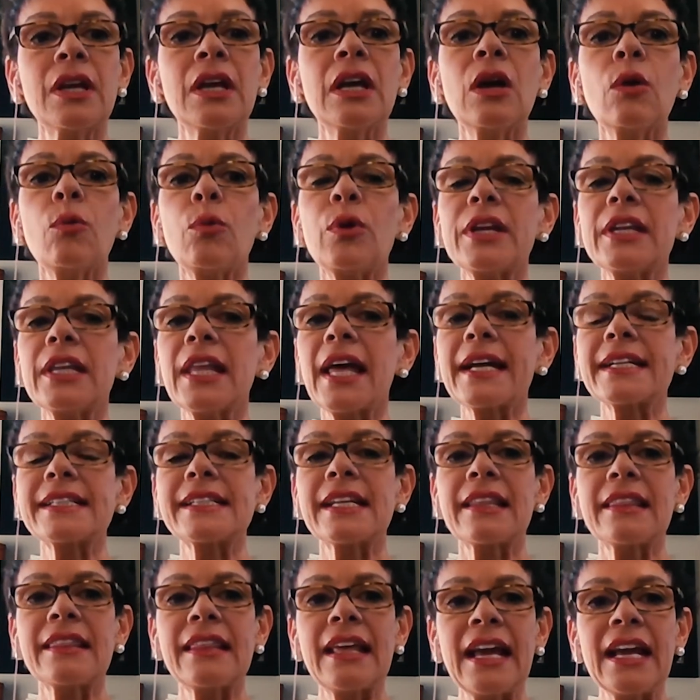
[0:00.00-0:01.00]
We'd like to
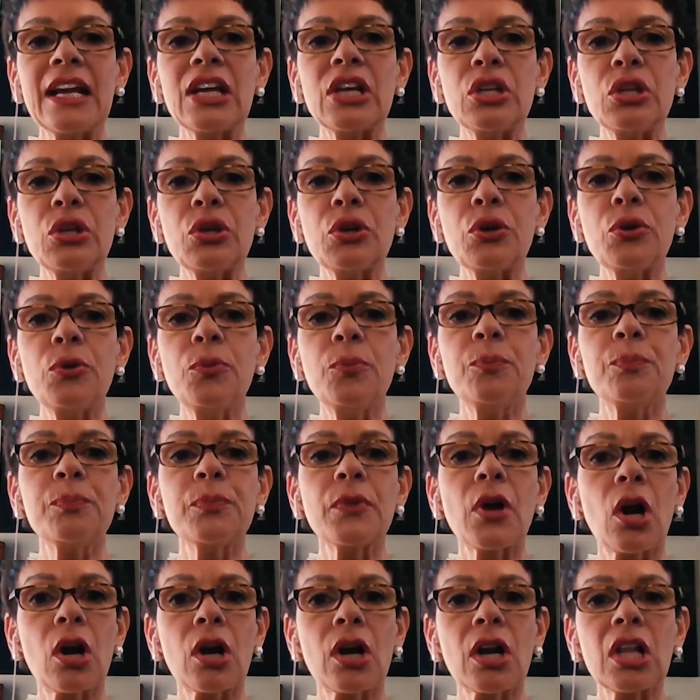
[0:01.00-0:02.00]
thank you,
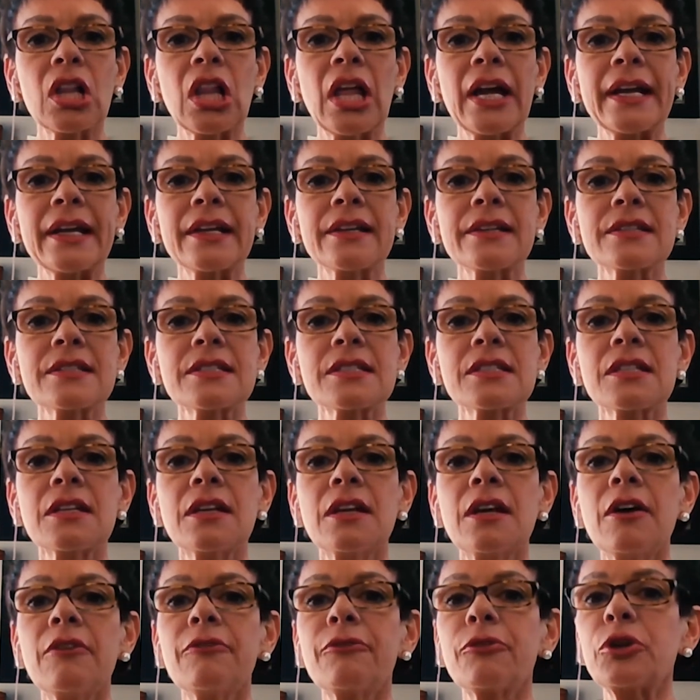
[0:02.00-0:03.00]
our clients,
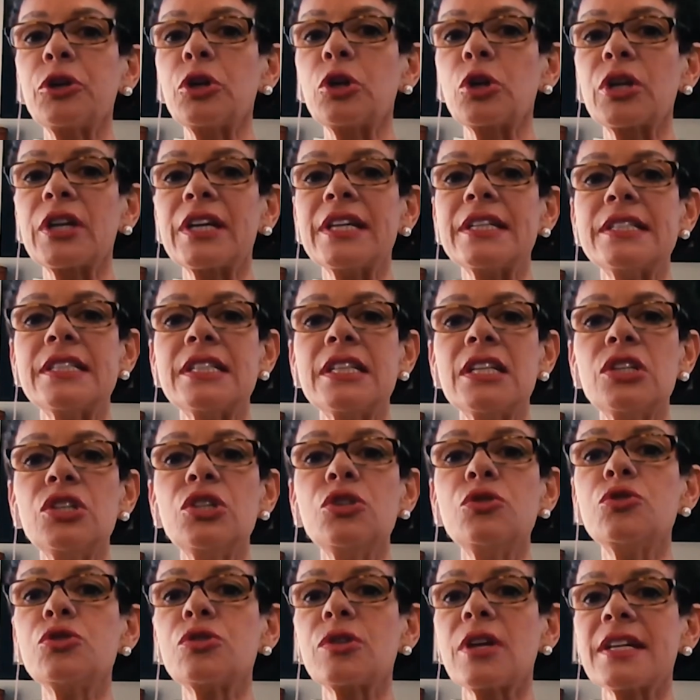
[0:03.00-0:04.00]
for your continued
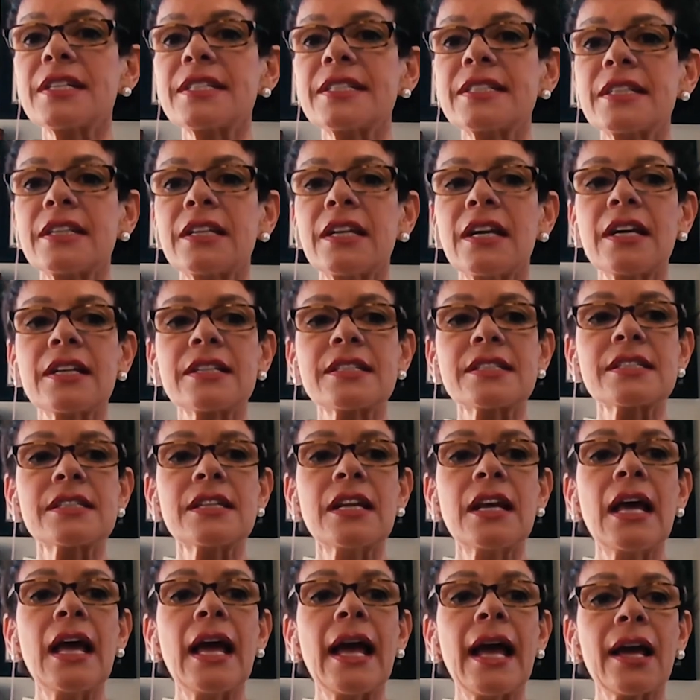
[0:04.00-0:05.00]
trust in us
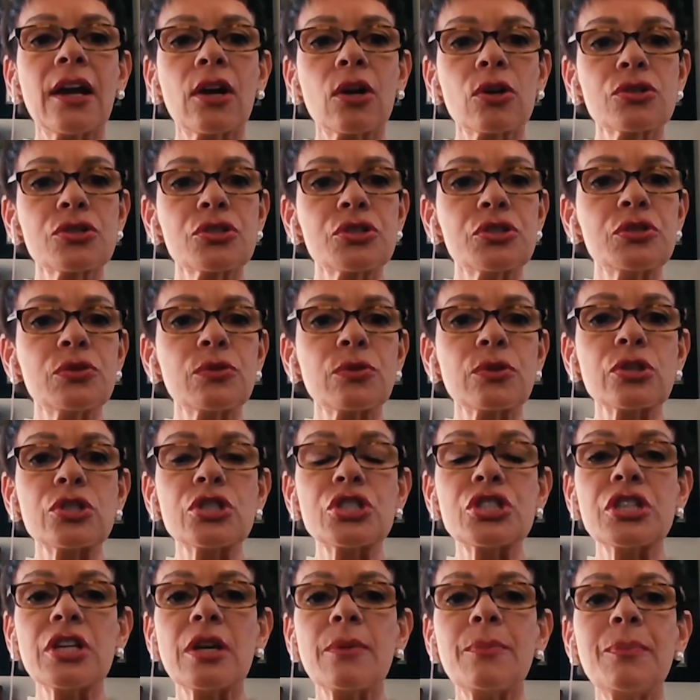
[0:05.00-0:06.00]
and our
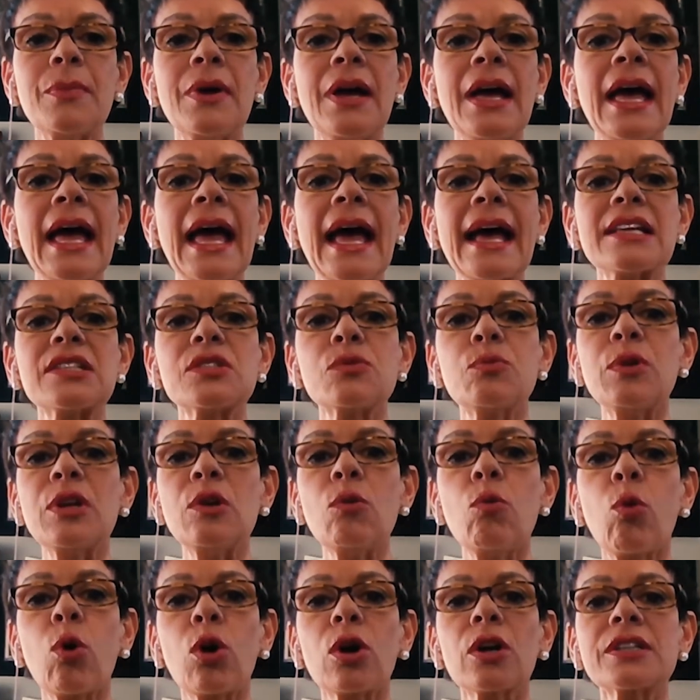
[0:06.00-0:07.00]
stewardship as we
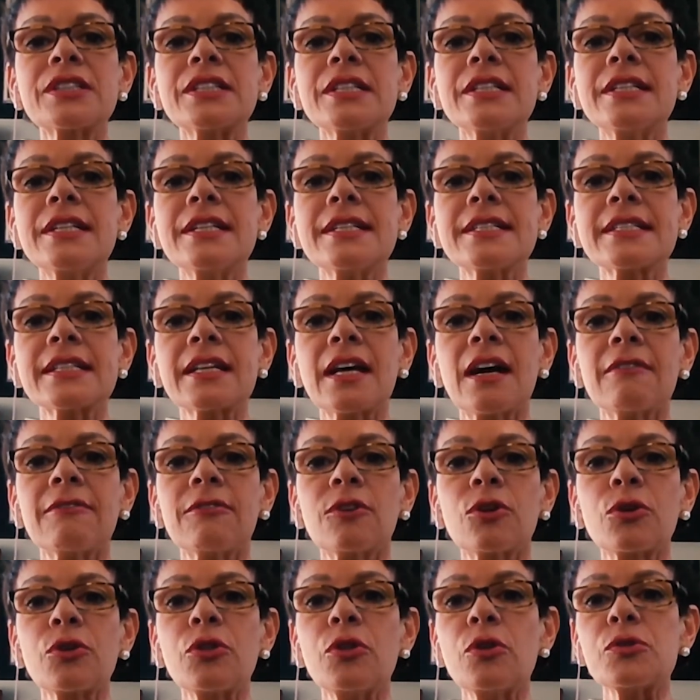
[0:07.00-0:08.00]
work to discover
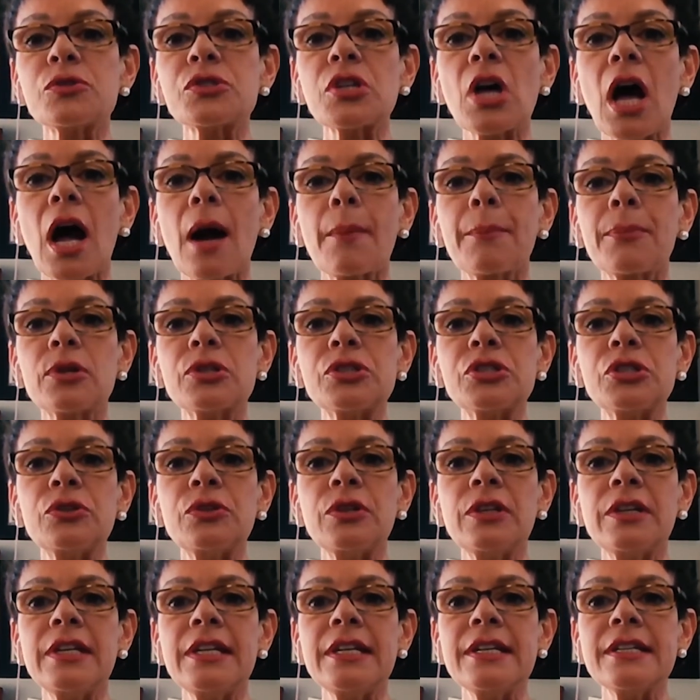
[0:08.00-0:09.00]
those
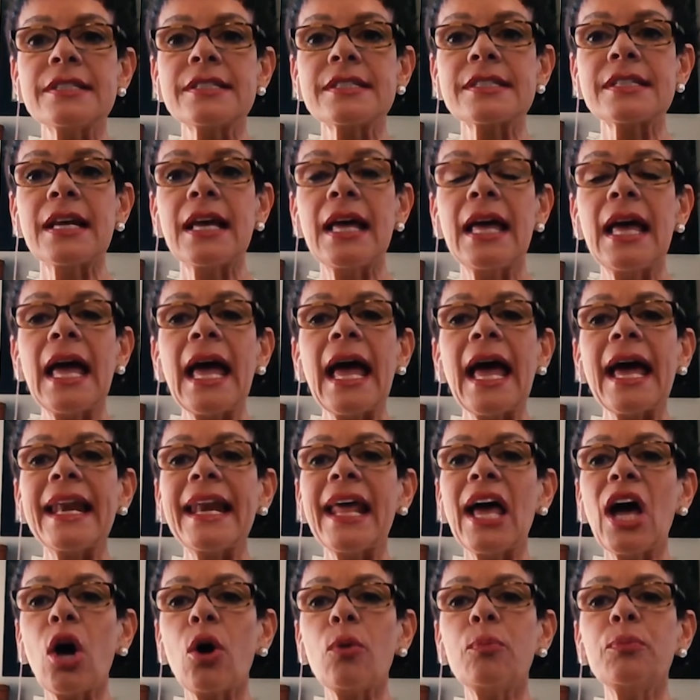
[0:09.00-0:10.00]
opportunities and
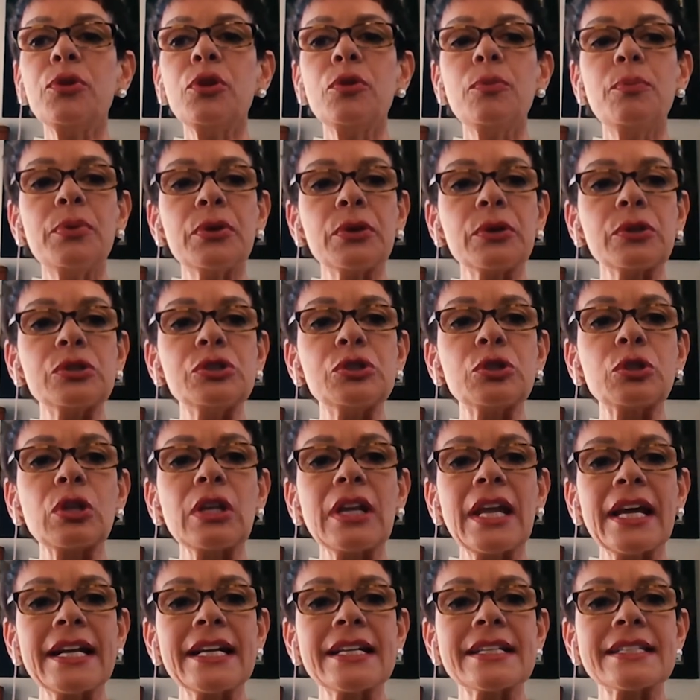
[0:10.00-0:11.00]
help you build your
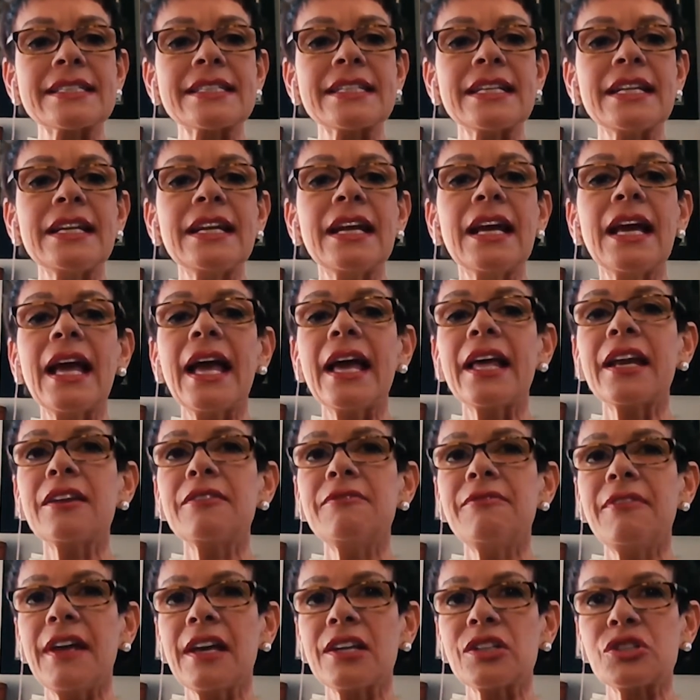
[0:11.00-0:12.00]
legacy and
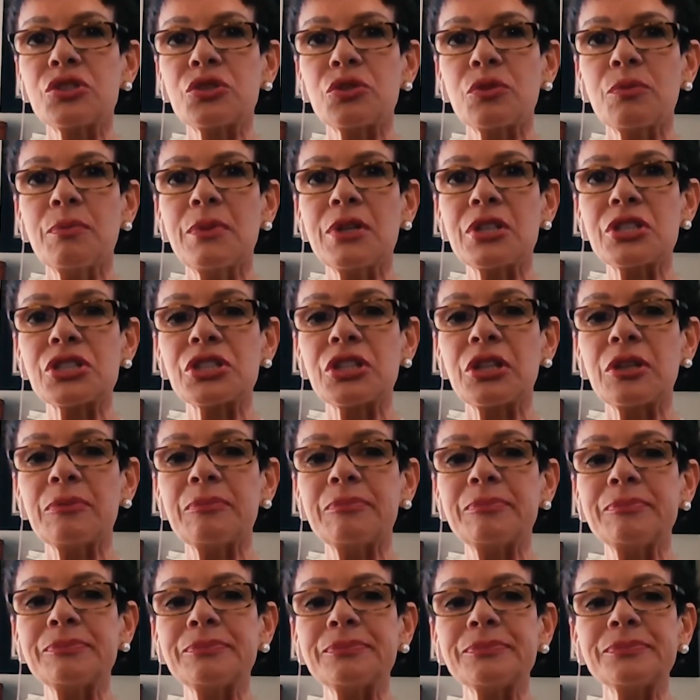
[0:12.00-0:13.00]
advance your mission.
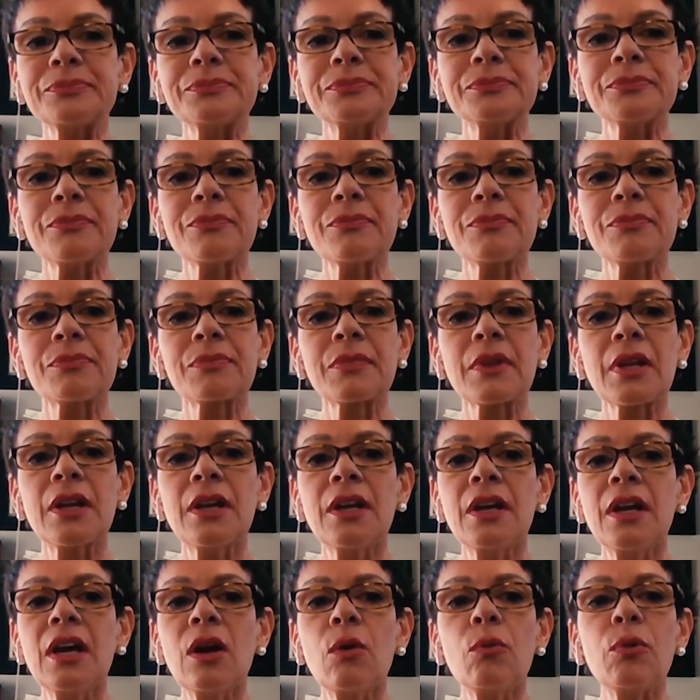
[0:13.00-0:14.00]

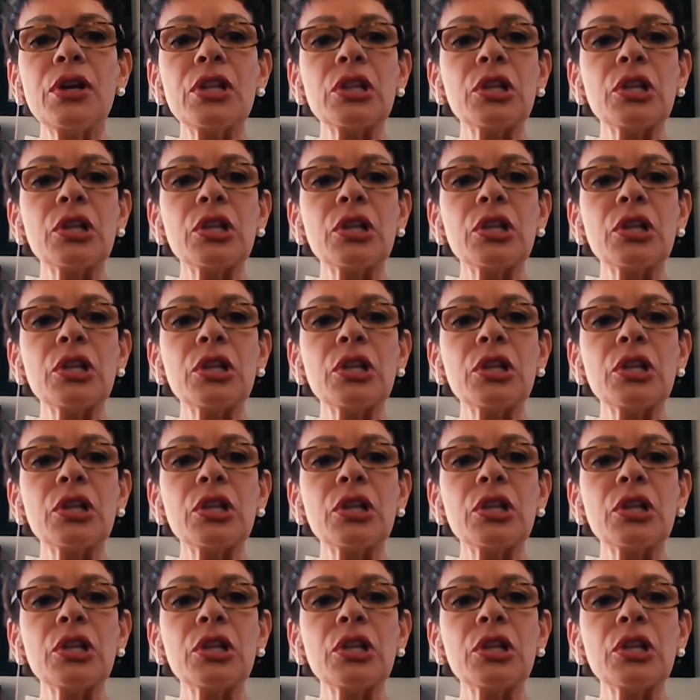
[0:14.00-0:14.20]
We look